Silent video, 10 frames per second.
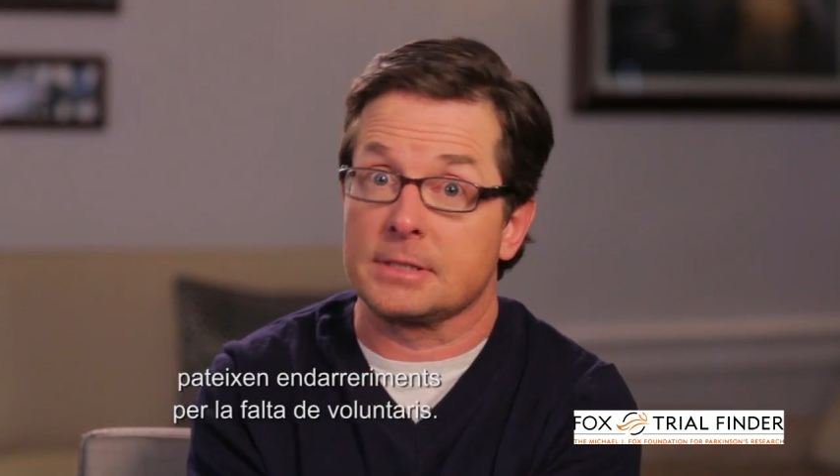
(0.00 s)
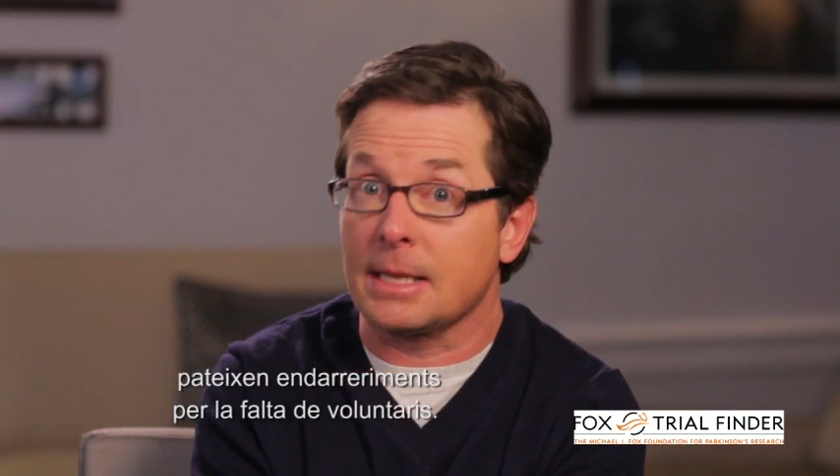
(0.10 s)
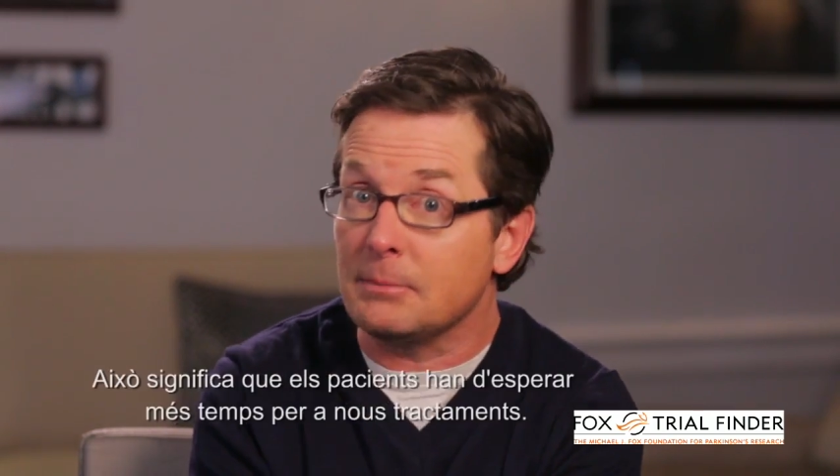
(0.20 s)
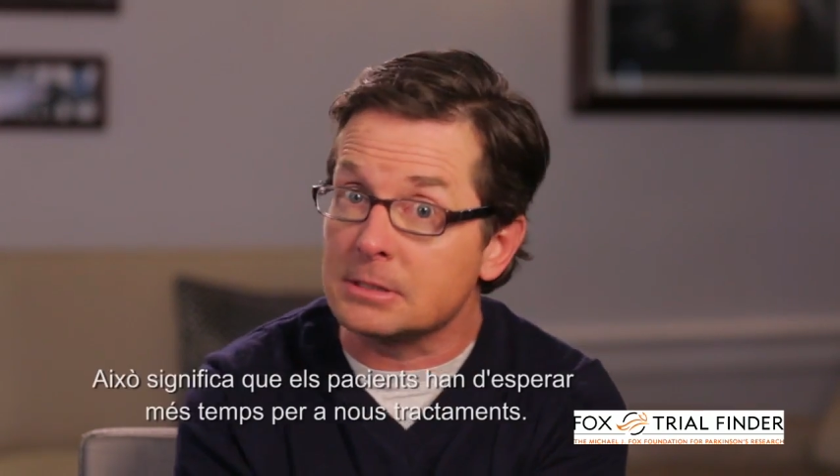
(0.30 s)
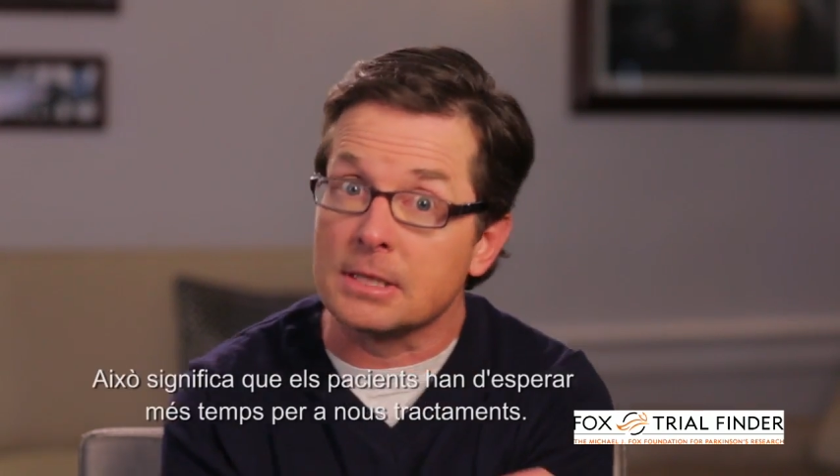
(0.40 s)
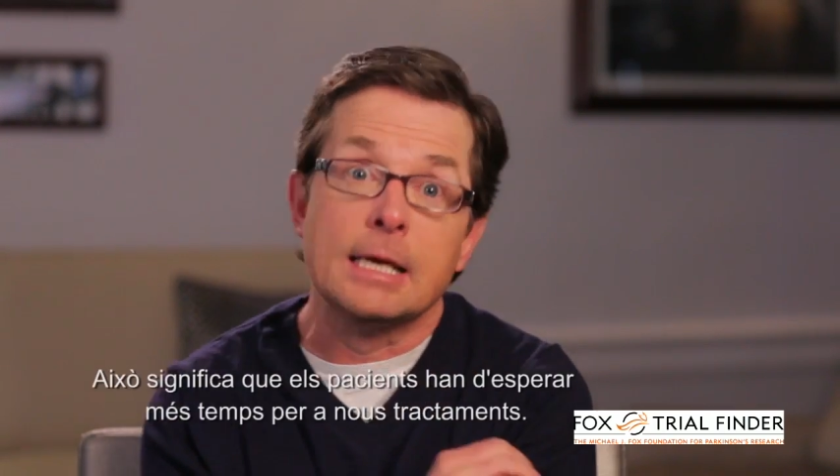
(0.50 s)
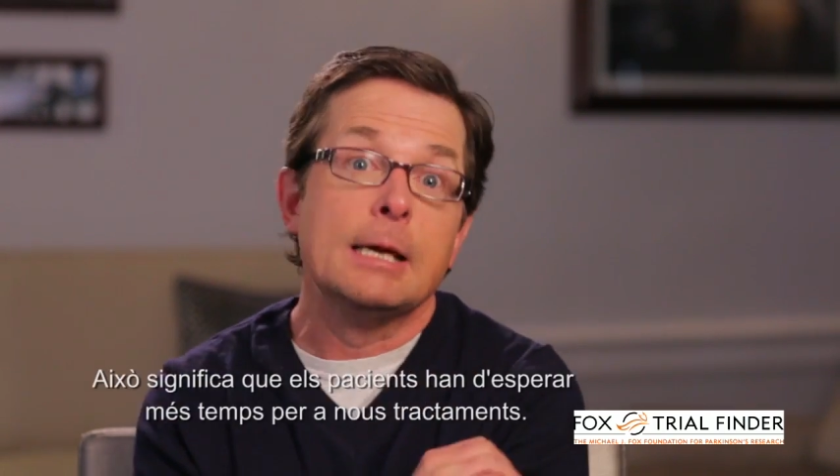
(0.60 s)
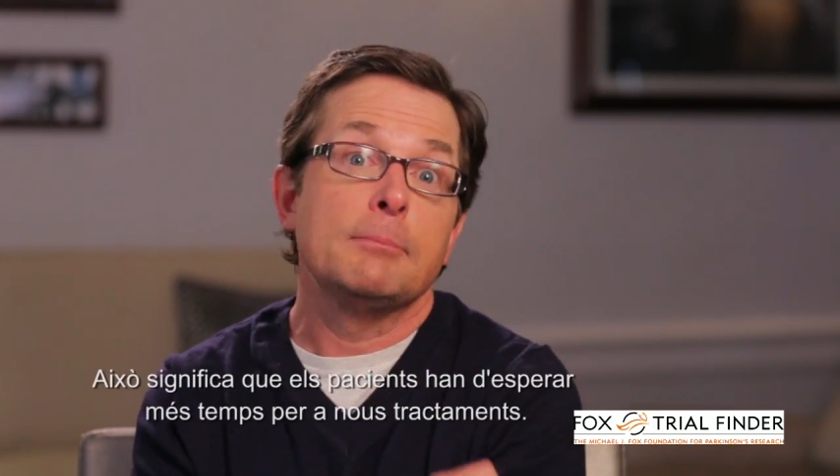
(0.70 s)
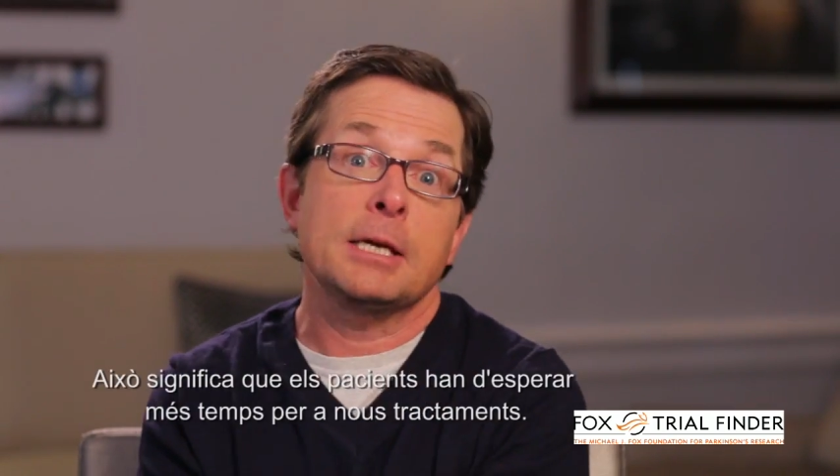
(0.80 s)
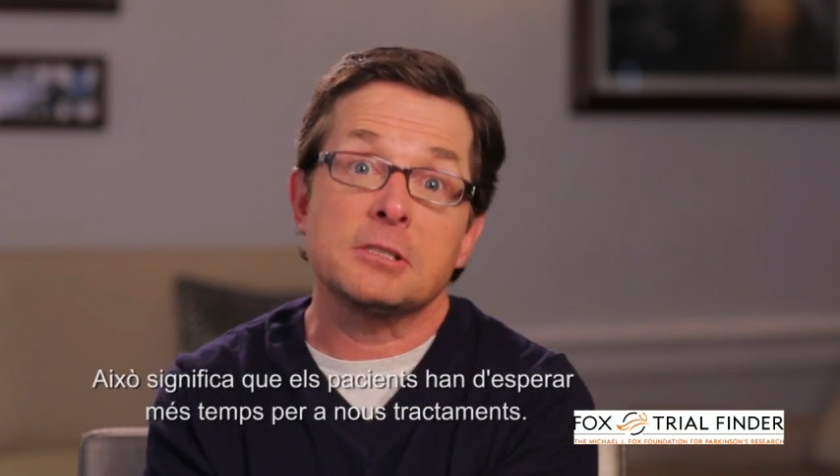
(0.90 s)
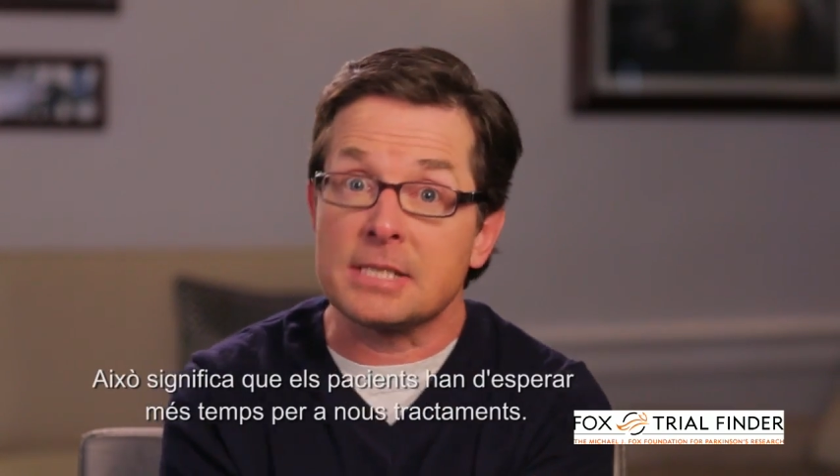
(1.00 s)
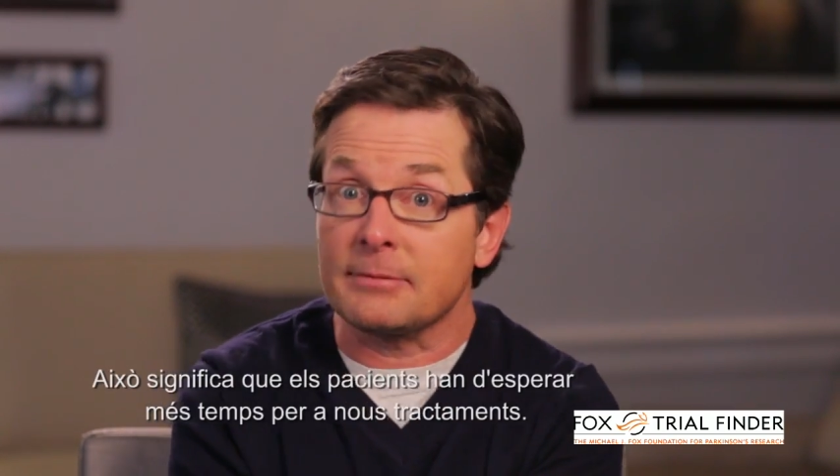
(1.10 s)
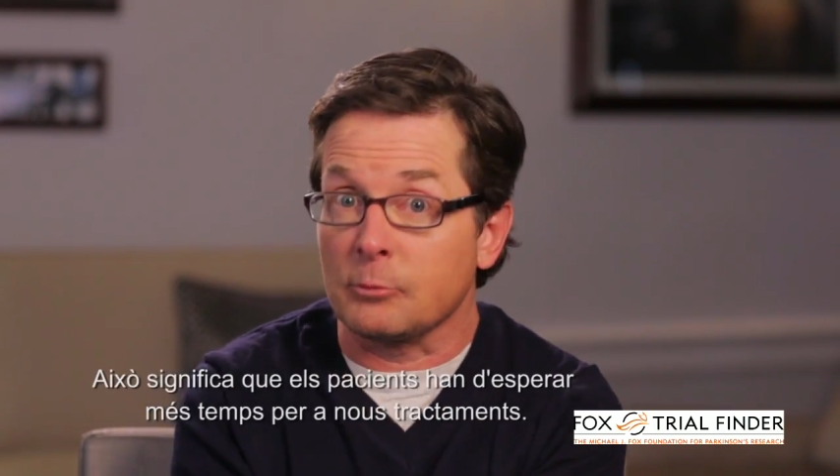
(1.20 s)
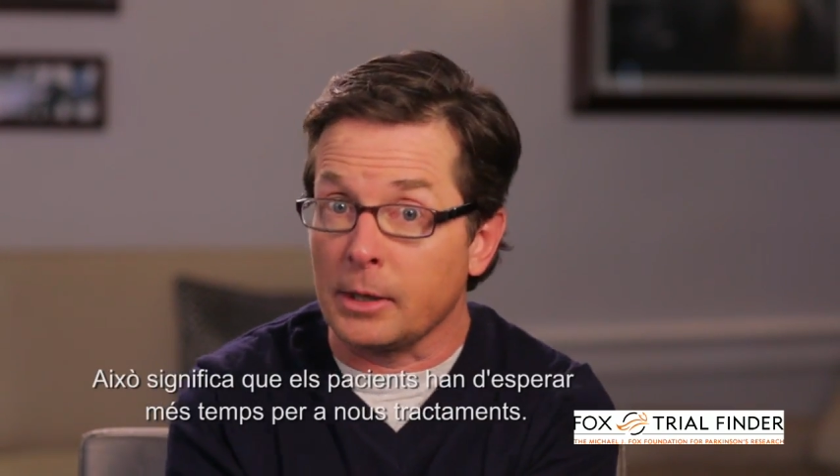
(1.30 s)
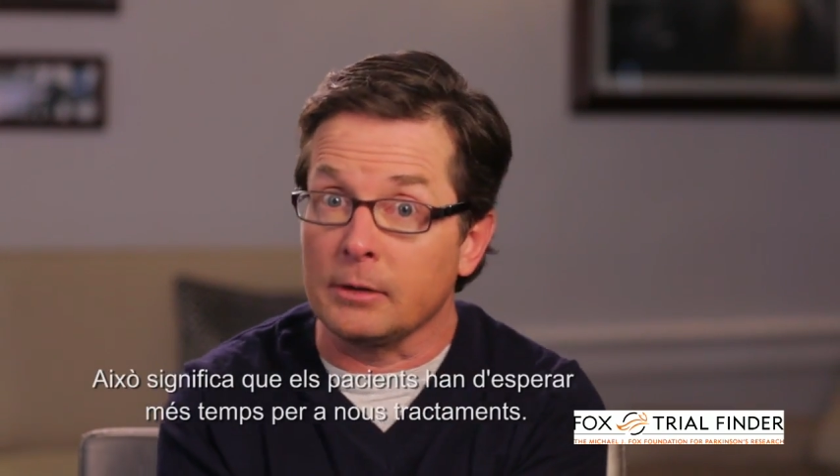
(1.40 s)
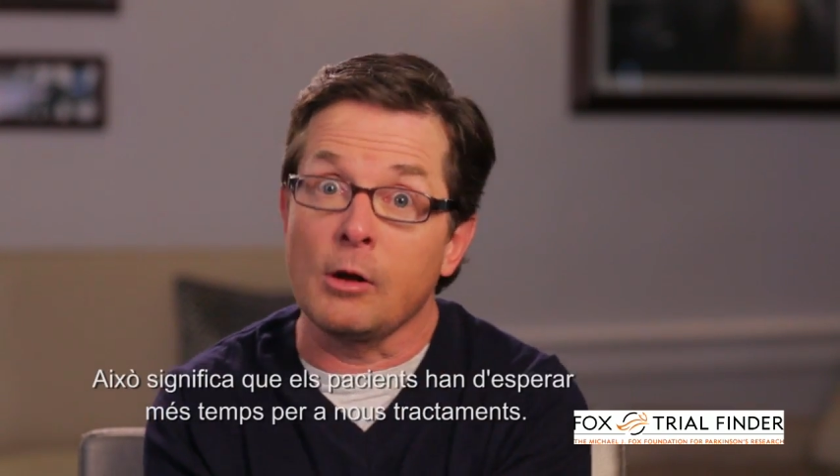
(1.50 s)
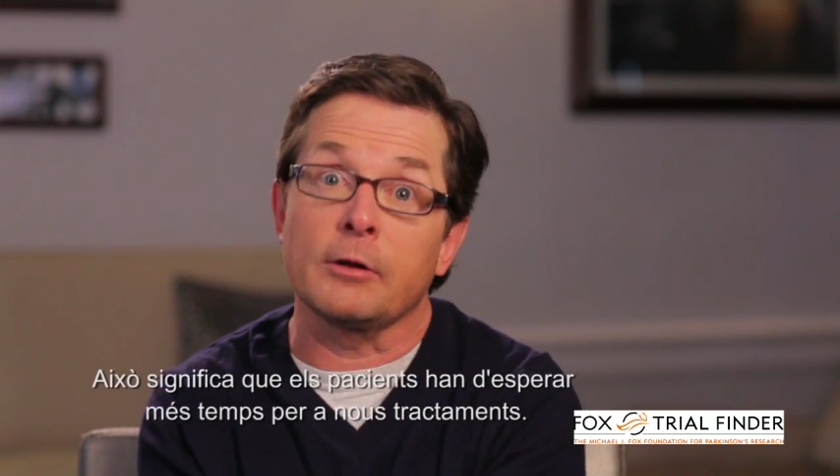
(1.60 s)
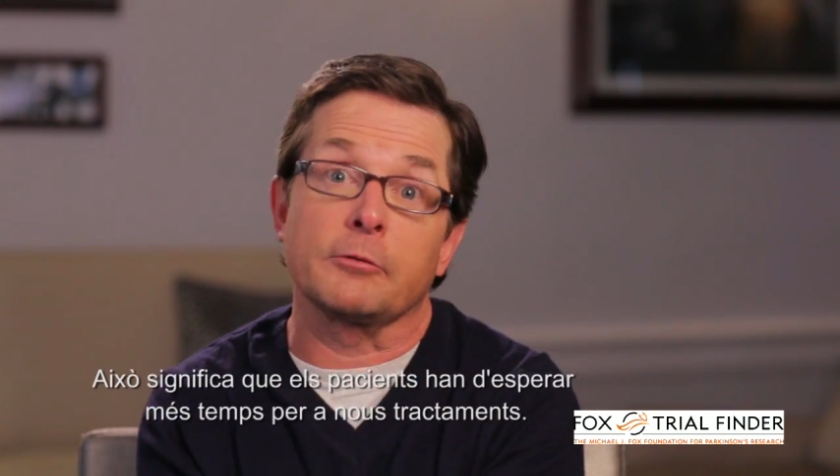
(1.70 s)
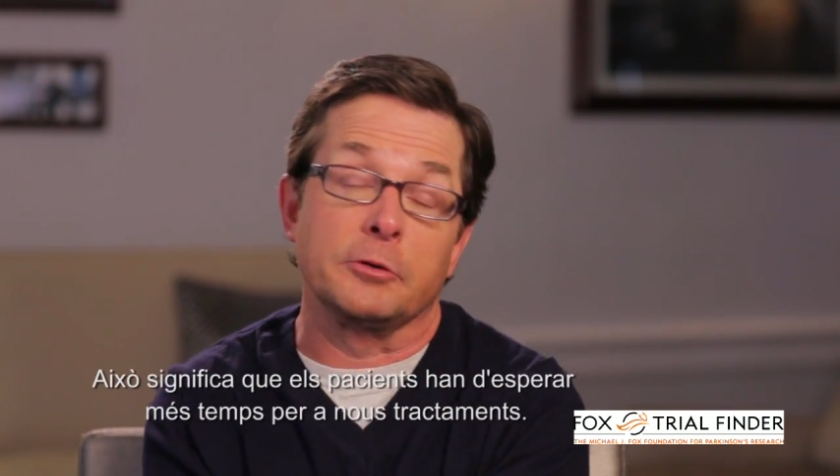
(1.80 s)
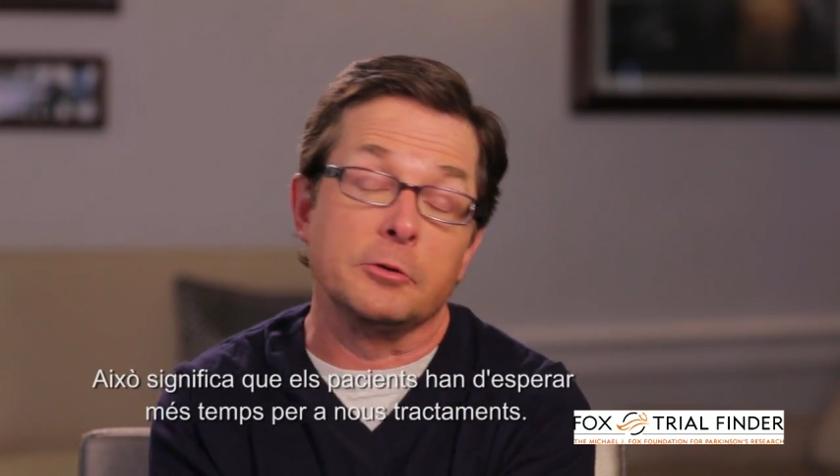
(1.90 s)
That means patients have to wait
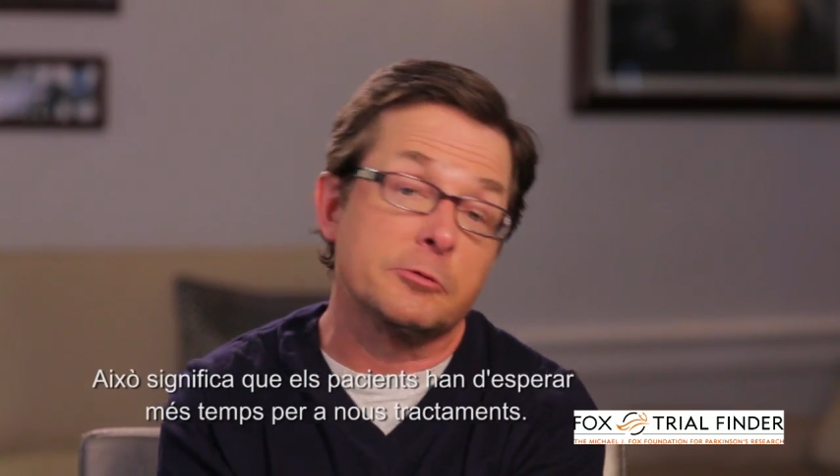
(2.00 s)
longer for new